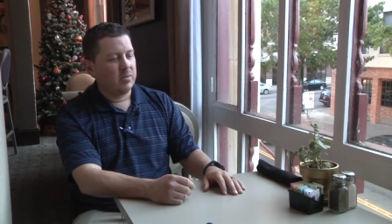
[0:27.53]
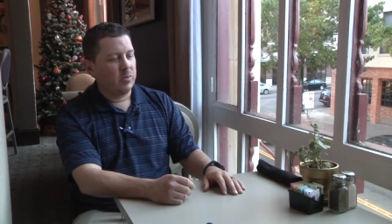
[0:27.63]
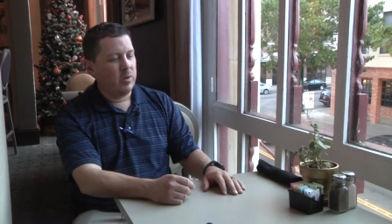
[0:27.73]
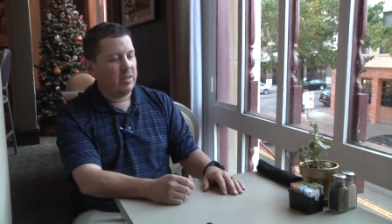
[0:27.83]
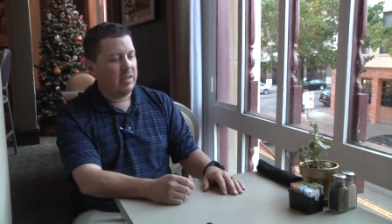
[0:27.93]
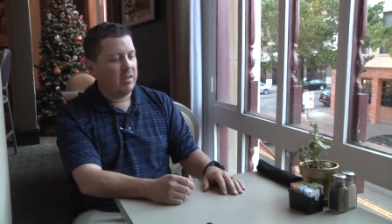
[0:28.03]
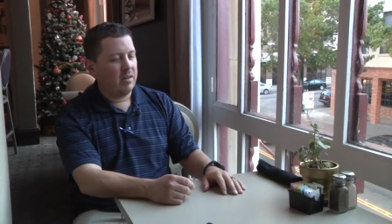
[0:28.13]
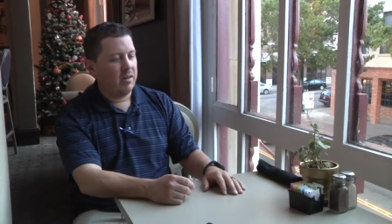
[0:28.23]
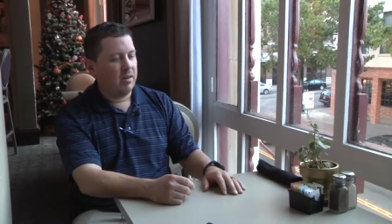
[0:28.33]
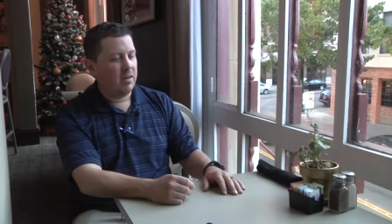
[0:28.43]
really
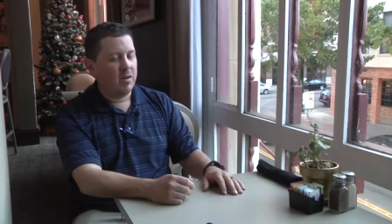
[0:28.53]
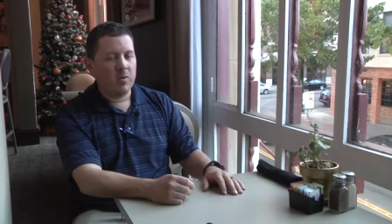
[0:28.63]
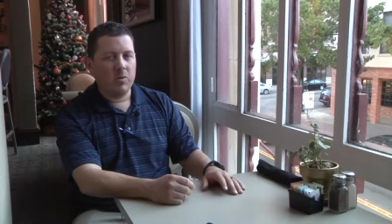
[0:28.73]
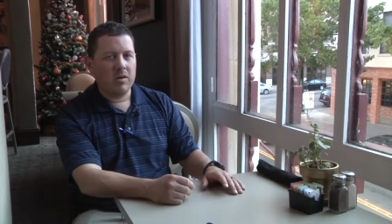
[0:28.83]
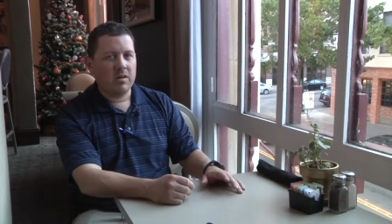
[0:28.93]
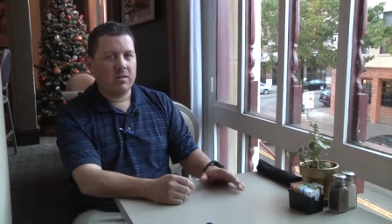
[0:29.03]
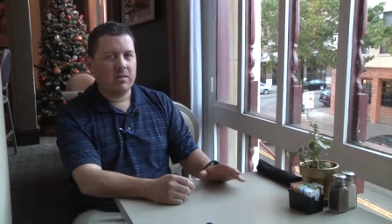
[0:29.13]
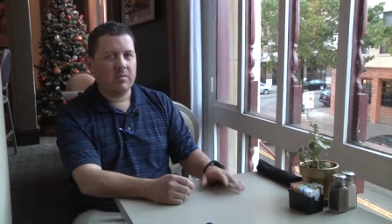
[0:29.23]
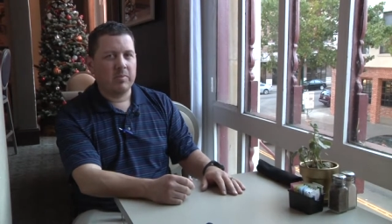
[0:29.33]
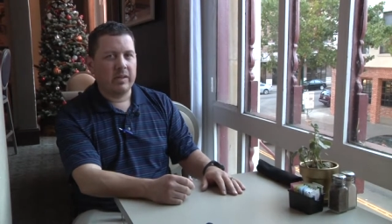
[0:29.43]
uh, hard work,
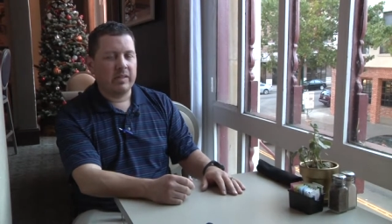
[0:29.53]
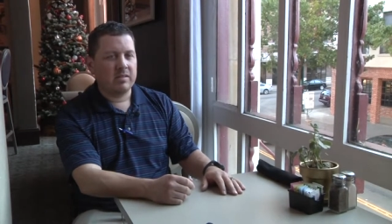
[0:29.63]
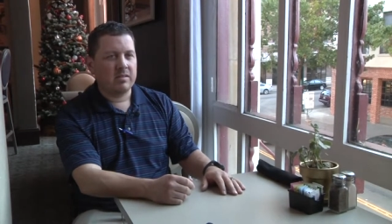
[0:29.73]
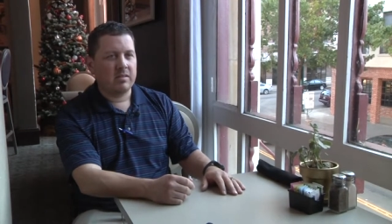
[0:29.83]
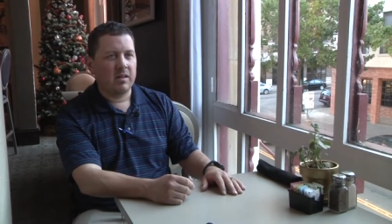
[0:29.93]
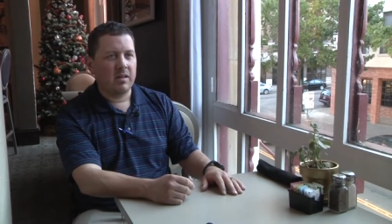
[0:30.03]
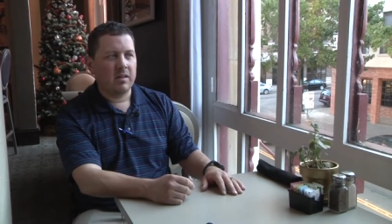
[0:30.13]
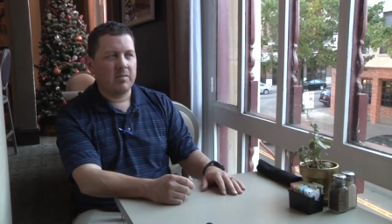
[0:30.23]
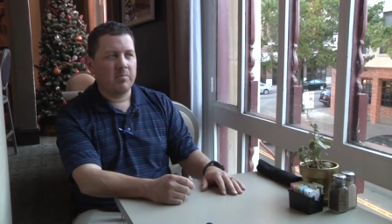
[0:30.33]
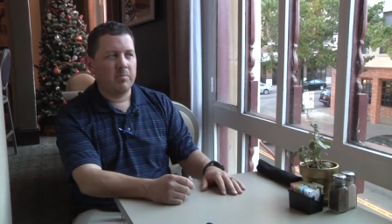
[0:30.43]
but it's
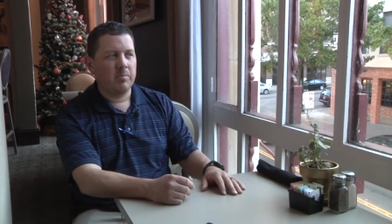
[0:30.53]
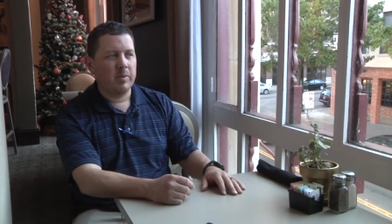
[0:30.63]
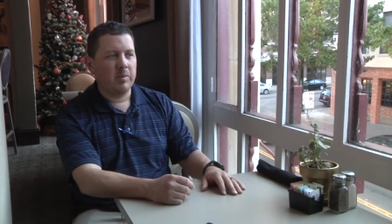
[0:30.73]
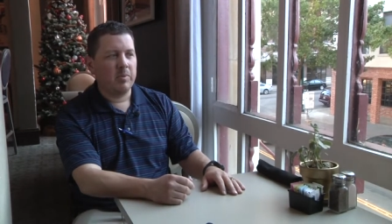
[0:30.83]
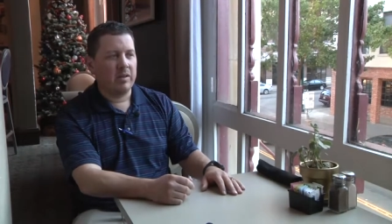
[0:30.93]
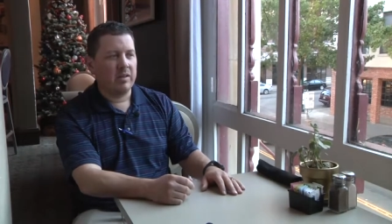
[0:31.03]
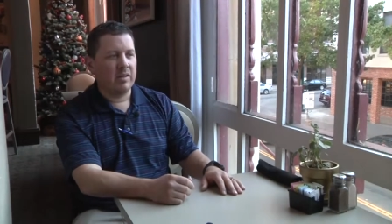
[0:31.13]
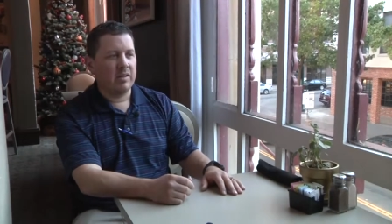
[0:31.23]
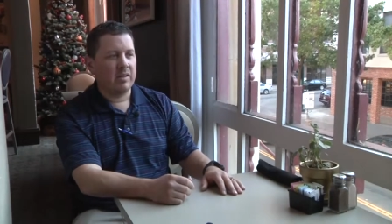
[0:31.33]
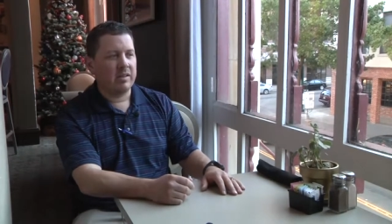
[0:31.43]
a big
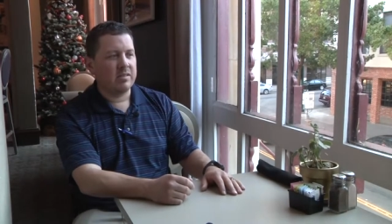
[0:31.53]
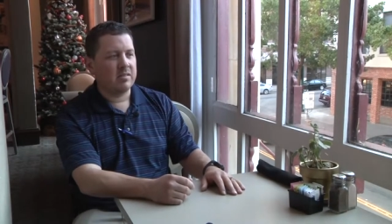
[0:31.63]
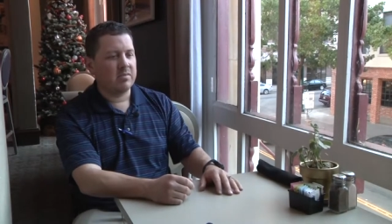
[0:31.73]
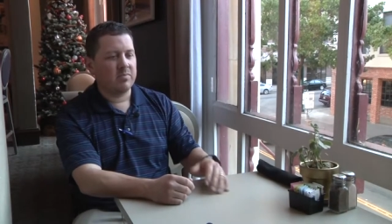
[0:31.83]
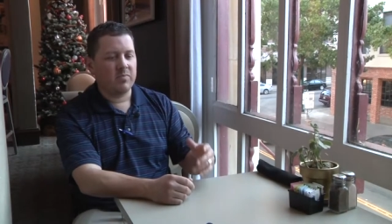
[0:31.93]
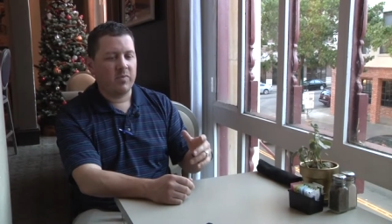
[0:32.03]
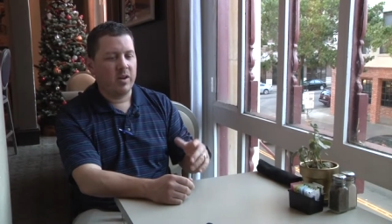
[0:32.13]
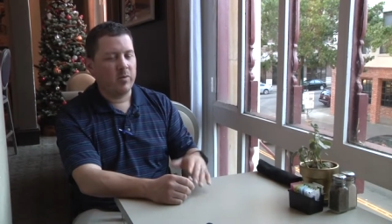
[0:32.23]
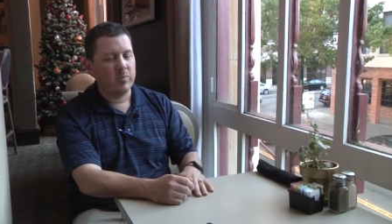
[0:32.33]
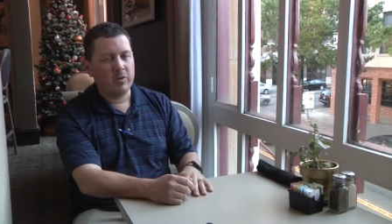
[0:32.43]
building and it's
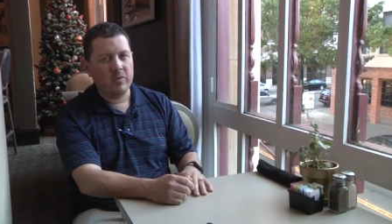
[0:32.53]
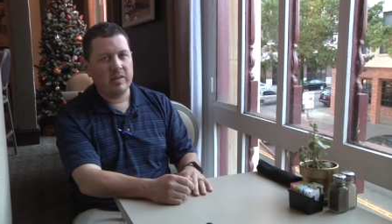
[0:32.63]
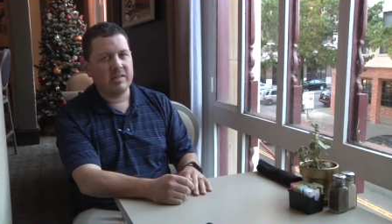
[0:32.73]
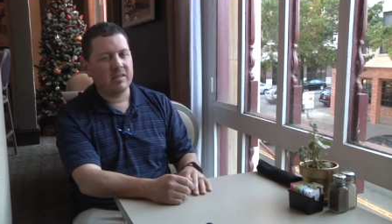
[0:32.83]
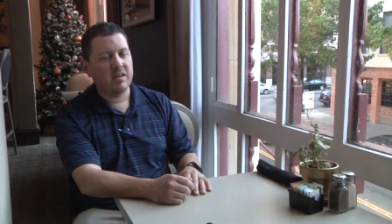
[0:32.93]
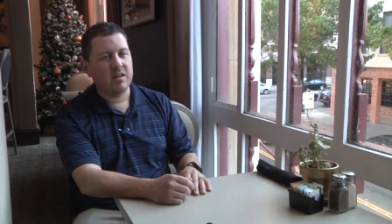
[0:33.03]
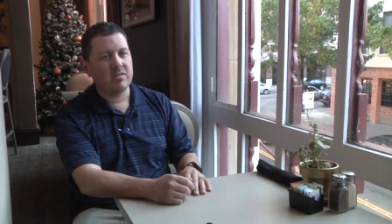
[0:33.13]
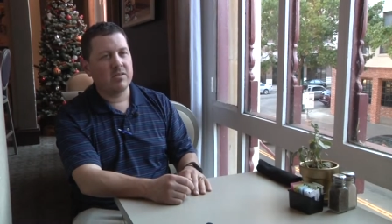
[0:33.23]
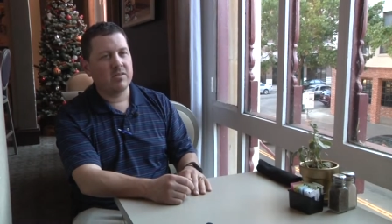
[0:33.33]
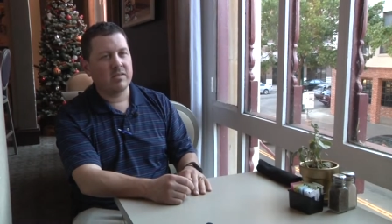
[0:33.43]
fun with movies and
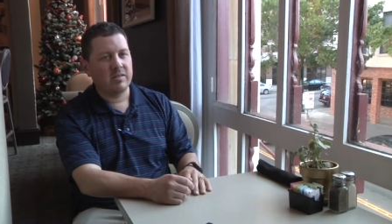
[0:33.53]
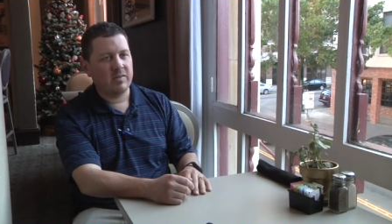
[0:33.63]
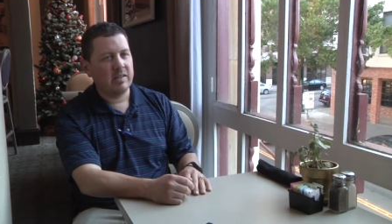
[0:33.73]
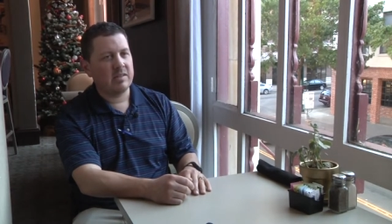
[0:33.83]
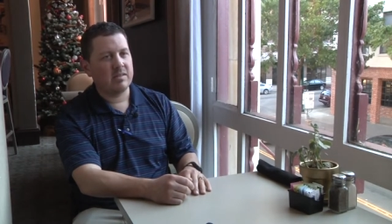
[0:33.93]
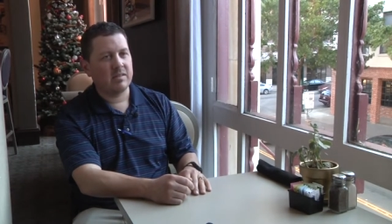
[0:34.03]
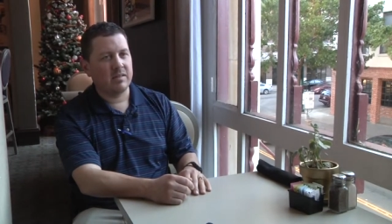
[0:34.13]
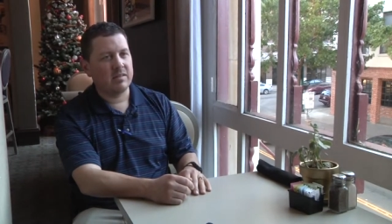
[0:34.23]
concerts and events, and